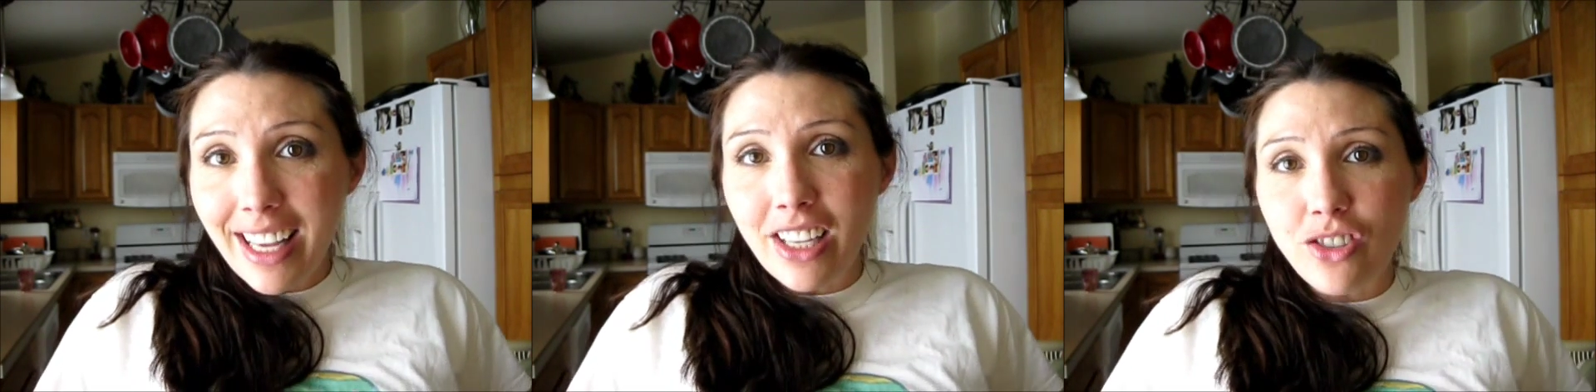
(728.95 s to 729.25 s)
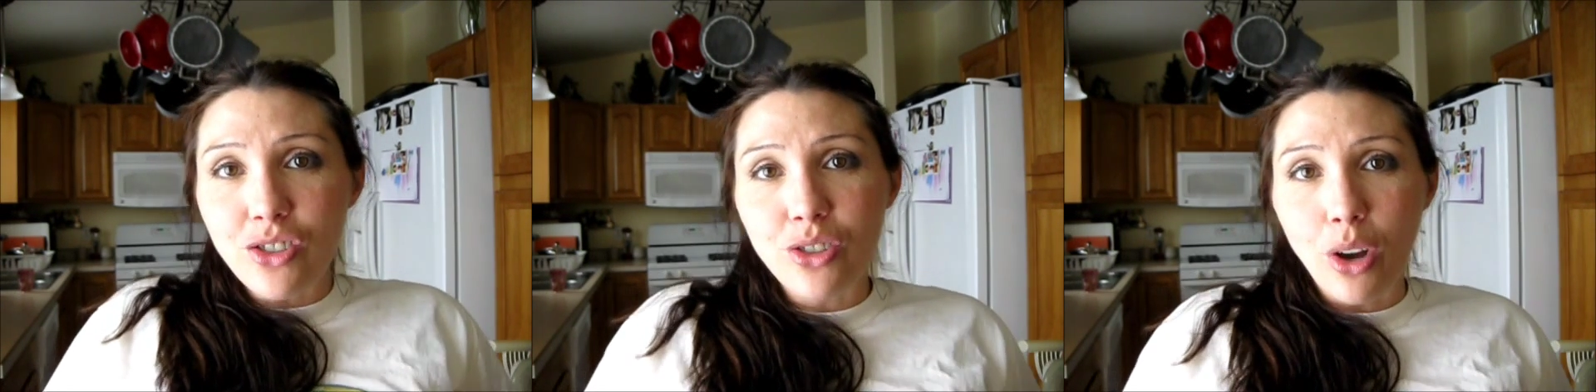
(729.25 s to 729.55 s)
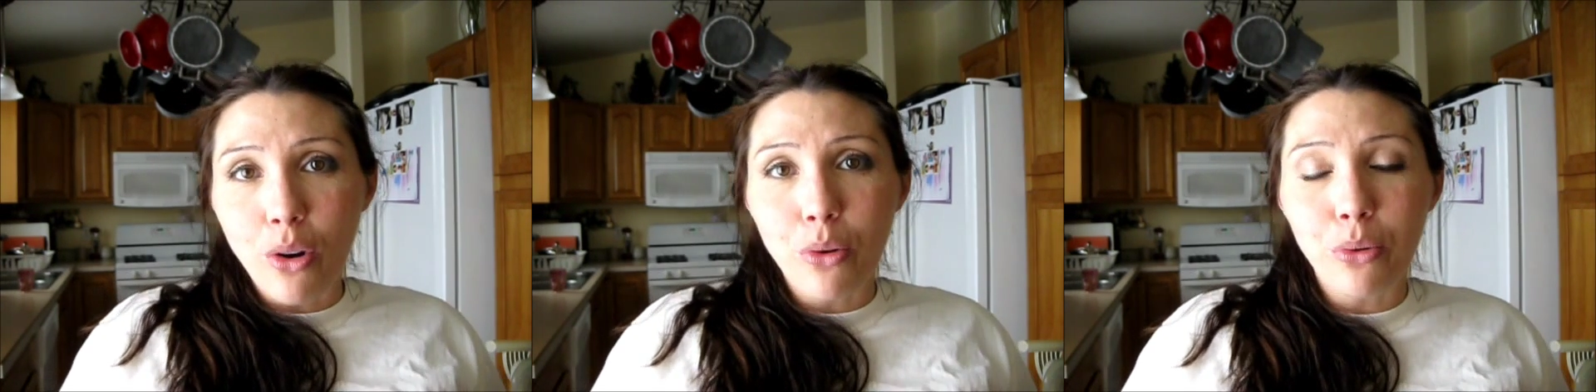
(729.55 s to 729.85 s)
is
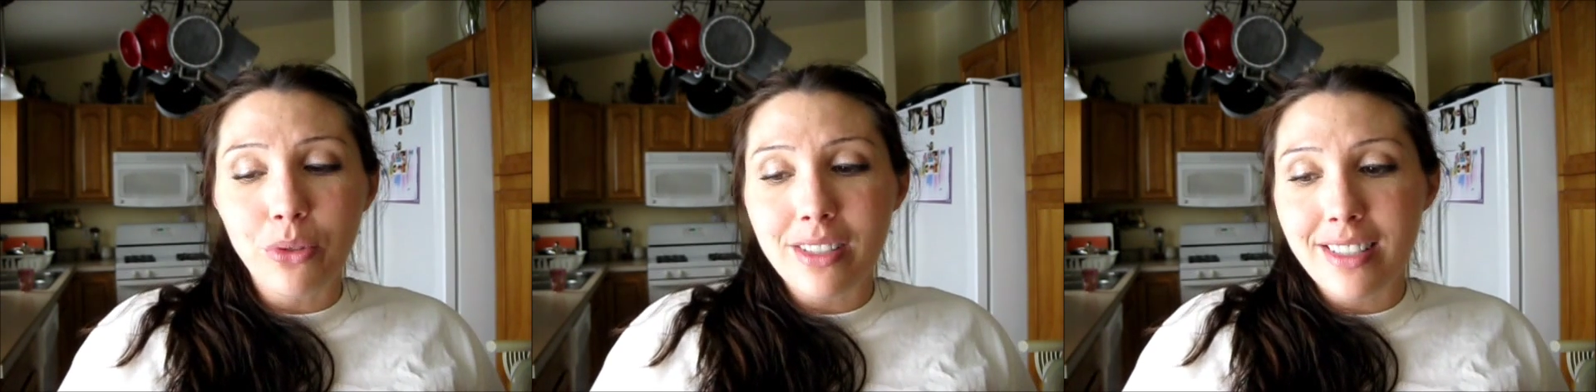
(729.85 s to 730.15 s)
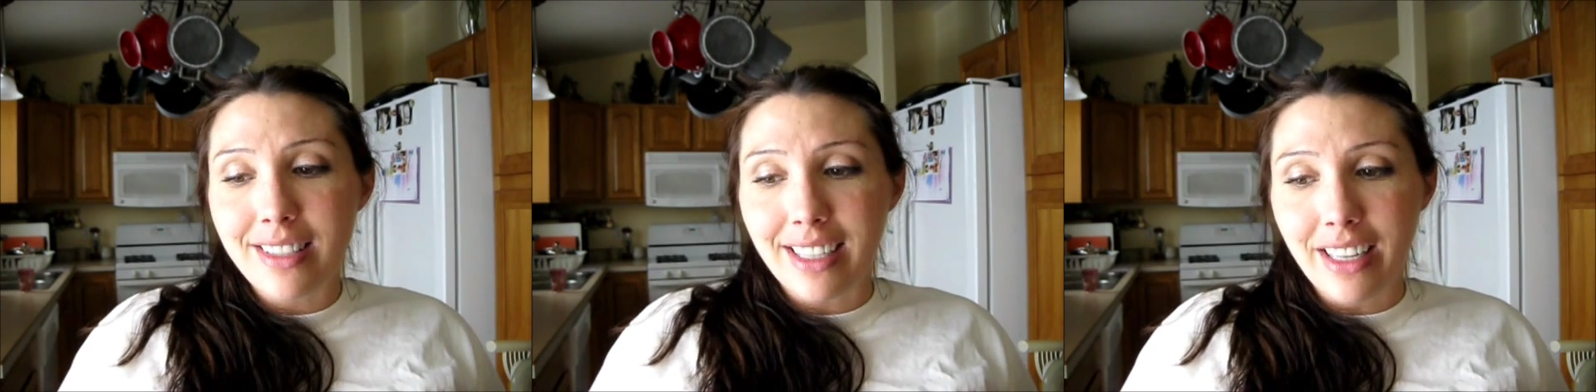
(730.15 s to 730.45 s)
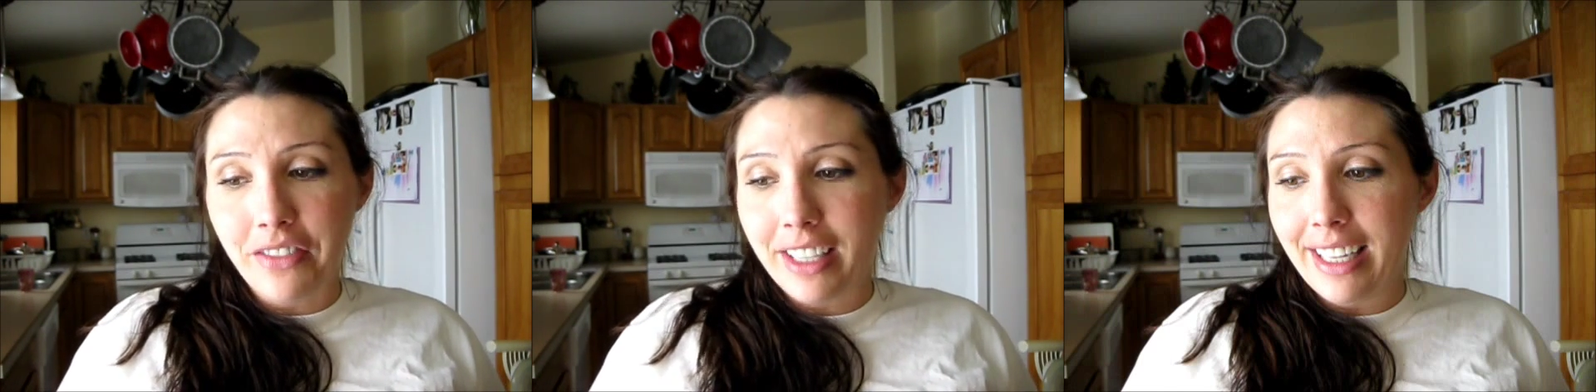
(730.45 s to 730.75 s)
so
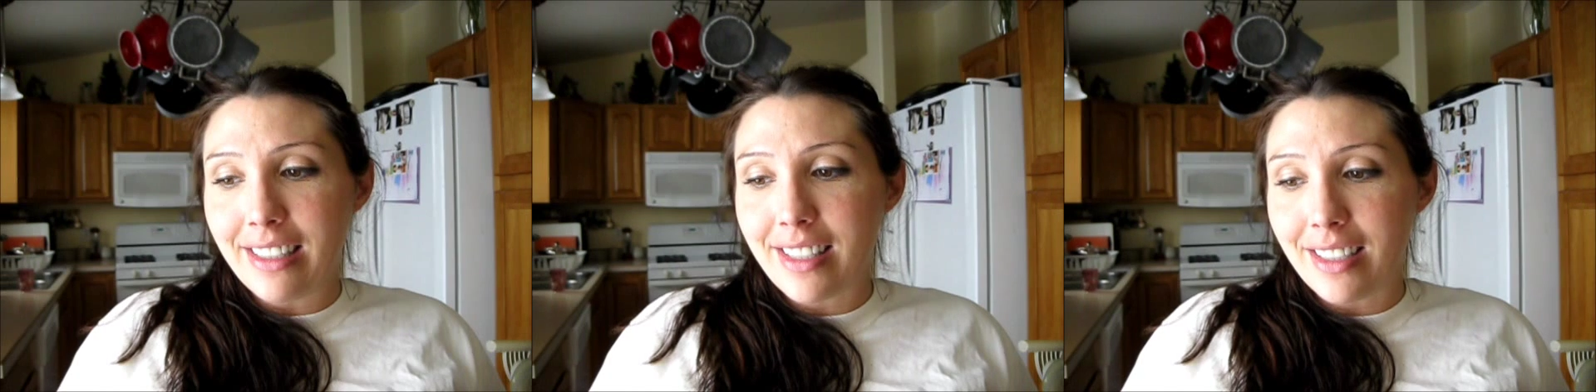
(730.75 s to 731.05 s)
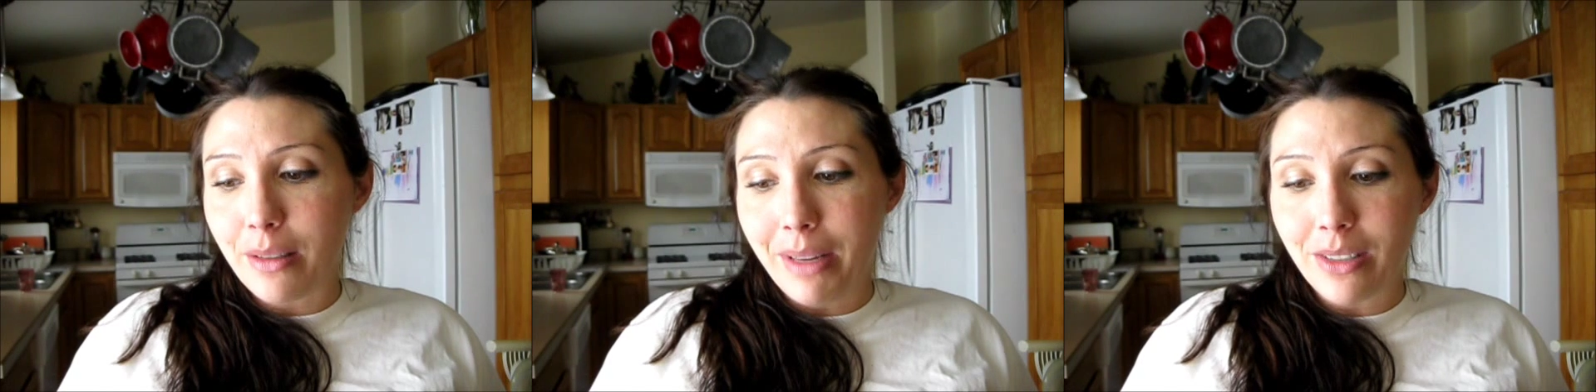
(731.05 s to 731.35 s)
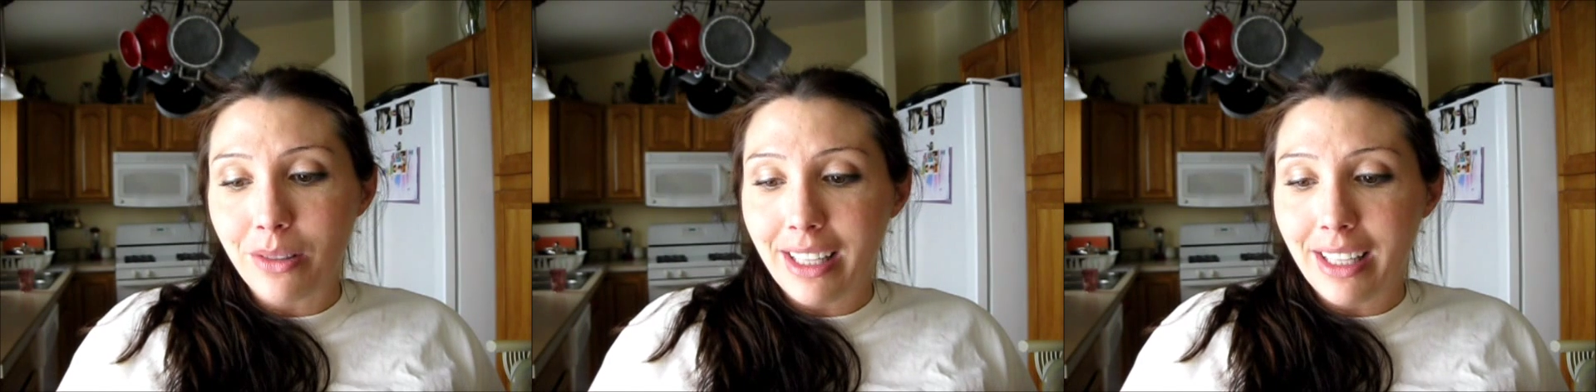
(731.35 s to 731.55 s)
significant and sentimental.